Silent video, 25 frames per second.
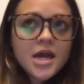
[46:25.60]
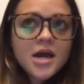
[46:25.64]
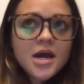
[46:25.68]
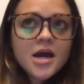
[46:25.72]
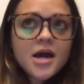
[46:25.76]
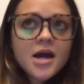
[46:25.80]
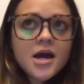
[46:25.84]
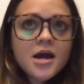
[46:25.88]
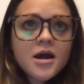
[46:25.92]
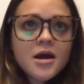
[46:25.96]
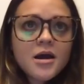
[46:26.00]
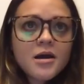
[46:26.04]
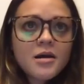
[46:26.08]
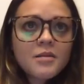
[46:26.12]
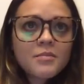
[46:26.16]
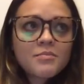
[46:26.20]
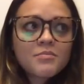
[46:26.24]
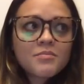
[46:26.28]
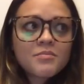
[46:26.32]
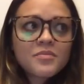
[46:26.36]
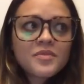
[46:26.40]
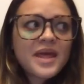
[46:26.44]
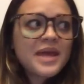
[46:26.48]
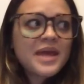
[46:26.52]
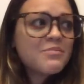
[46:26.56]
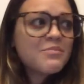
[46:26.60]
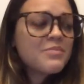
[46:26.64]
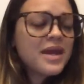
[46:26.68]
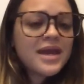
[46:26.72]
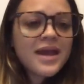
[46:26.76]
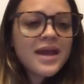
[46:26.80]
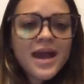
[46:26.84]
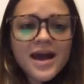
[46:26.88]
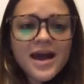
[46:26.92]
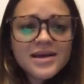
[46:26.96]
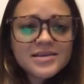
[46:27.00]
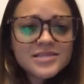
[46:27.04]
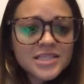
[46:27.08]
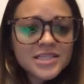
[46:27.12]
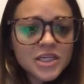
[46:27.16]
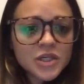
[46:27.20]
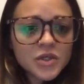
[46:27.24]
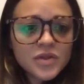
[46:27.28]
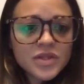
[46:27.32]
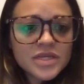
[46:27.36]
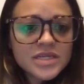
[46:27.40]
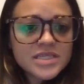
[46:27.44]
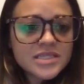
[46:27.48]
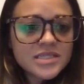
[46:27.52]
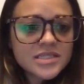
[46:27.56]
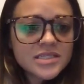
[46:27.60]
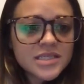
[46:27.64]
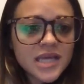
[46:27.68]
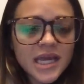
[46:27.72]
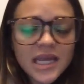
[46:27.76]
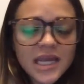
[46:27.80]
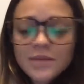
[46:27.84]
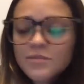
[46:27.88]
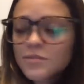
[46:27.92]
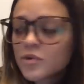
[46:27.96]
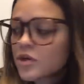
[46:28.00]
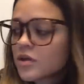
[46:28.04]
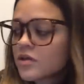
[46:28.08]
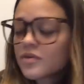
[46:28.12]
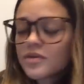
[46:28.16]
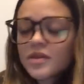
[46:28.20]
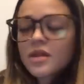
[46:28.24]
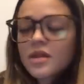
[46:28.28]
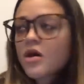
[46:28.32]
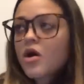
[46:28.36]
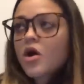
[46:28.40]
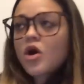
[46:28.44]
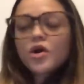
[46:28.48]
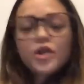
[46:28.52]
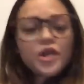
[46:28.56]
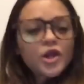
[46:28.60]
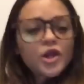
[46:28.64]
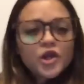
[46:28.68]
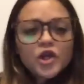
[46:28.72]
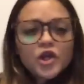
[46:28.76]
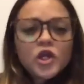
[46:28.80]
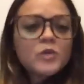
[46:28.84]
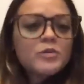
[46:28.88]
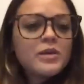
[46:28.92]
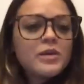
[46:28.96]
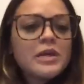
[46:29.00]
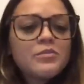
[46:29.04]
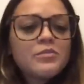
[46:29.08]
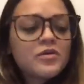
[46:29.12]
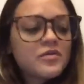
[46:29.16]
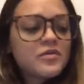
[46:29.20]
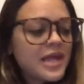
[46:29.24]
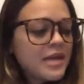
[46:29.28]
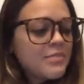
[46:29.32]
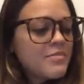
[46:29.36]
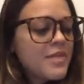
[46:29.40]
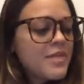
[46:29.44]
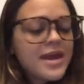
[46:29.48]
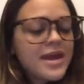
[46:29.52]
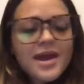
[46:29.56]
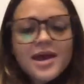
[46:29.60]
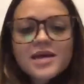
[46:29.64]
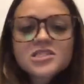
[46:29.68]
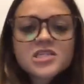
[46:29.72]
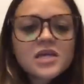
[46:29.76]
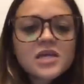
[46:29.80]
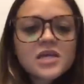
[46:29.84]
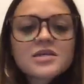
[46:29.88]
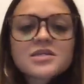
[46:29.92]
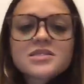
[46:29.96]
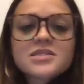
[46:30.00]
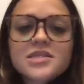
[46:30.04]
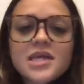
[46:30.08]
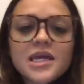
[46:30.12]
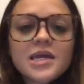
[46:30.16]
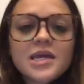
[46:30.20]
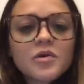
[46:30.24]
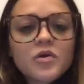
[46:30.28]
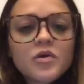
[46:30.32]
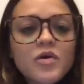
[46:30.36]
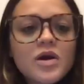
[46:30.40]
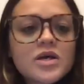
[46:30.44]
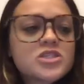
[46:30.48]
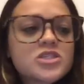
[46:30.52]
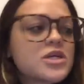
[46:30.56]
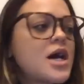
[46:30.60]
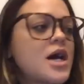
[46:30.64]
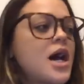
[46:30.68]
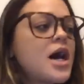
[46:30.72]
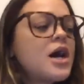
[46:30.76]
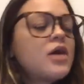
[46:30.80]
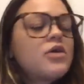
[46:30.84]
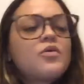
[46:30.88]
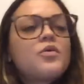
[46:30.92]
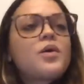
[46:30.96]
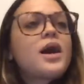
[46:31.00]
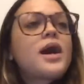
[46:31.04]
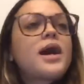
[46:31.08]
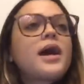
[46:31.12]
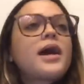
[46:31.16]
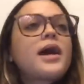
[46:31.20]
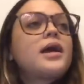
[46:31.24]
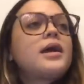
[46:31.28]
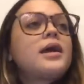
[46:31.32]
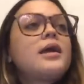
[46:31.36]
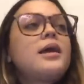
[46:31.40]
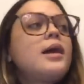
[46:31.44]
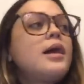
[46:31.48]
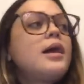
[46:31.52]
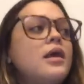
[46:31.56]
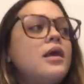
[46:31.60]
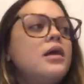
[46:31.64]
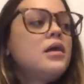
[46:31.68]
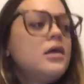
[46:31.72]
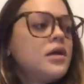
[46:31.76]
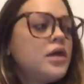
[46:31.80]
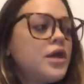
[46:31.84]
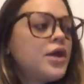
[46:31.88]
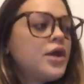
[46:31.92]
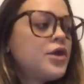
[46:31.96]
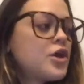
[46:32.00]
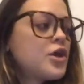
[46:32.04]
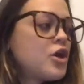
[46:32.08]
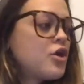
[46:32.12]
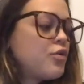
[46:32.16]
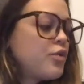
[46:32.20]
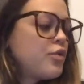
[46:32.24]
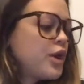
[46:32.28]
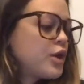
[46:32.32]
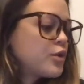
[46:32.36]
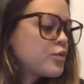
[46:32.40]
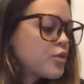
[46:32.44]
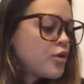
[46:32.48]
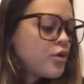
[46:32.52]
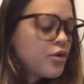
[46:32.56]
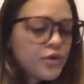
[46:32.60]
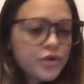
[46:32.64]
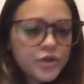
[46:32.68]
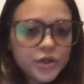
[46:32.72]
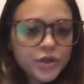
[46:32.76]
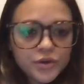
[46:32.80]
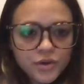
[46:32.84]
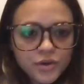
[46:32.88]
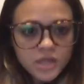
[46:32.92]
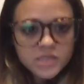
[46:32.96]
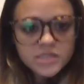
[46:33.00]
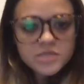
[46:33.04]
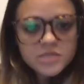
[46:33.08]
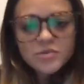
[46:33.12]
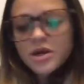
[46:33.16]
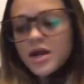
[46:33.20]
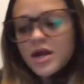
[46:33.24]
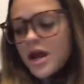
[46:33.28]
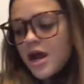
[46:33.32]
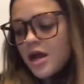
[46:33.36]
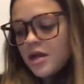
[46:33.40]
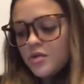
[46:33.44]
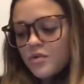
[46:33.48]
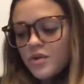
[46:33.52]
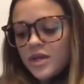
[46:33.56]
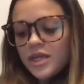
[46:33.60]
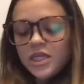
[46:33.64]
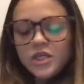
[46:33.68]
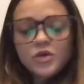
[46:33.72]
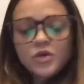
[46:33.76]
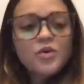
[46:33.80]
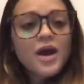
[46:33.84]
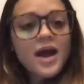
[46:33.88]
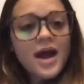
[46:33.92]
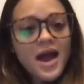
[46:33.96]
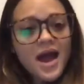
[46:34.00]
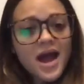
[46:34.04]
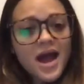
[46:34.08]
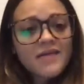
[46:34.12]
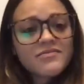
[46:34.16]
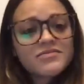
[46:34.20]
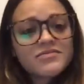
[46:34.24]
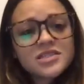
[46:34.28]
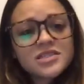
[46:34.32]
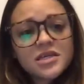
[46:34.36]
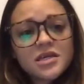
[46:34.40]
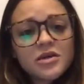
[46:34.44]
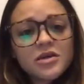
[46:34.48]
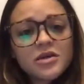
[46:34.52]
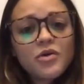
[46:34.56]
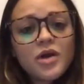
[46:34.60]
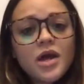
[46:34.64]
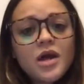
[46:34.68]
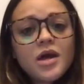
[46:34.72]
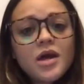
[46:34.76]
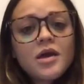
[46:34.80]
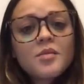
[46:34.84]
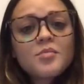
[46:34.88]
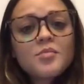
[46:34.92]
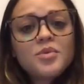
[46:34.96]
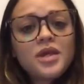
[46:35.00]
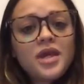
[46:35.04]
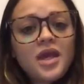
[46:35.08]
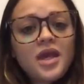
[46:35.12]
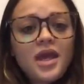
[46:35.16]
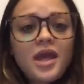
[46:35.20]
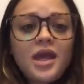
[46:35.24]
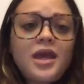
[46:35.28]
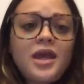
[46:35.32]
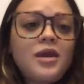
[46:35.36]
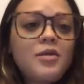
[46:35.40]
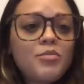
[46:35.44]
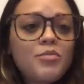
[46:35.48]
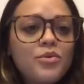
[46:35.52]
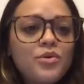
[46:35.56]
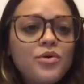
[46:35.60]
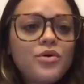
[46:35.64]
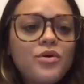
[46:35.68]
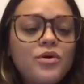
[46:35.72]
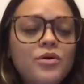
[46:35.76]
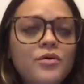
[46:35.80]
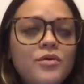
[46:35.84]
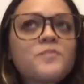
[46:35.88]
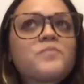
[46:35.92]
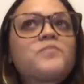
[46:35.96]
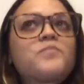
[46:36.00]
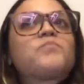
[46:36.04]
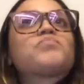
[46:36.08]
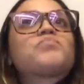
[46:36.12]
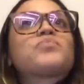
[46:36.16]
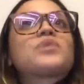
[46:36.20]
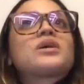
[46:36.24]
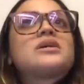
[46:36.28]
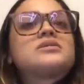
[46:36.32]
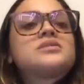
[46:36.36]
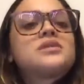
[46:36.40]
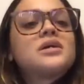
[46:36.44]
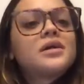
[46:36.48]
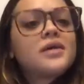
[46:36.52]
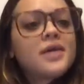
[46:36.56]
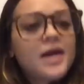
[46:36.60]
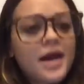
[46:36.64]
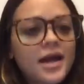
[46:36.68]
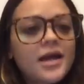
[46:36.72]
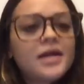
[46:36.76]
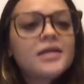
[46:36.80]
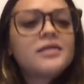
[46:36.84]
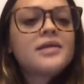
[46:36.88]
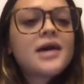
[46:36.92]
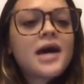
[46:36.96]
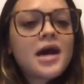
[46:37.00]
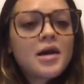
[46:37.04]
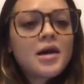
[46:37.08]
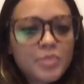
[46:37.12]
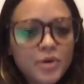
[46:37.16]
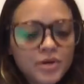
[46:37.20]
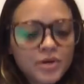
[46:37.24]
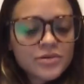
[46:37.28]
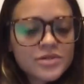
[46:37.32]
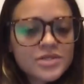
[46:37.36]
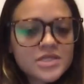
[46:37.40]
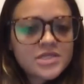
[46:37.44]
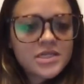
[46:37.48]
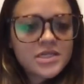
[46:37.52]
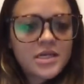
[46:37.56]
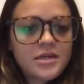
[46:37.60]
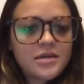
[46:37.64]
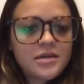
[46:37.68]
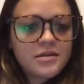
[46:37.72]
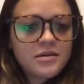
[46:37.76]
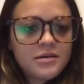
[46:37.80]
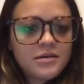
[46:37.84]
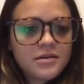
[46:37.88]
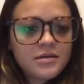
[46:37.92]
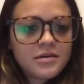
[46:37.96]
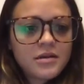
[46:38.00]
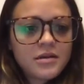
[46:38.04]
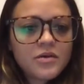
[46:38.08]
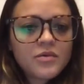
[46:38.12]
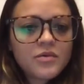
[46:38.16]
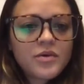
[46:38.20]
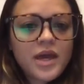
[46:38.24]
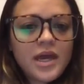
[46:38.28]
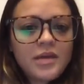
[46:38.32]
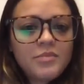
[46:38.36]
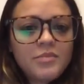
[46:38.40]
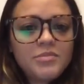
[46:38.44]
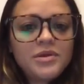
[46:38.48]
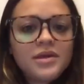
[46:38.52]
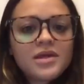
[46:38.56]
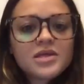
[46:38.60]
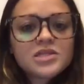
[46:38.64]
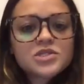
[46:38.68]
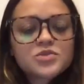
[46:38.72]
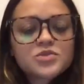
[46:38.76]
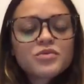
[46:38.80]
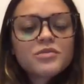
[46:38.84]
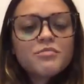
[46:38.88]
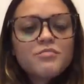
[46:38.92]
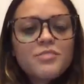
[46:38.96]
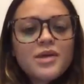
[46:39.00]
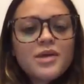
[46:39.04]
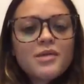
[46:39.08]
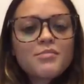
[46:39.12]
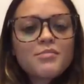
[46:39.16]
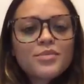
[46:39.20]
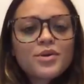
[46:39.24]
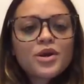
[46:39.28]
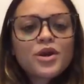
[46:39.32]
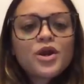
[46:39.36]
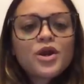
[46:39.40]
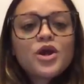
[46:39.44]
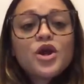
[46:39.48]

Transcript: um, they may ask you the same all your new people they may ask you the same question how do i you know enroll a new customer how do i you have to be able to guide that person okay because remember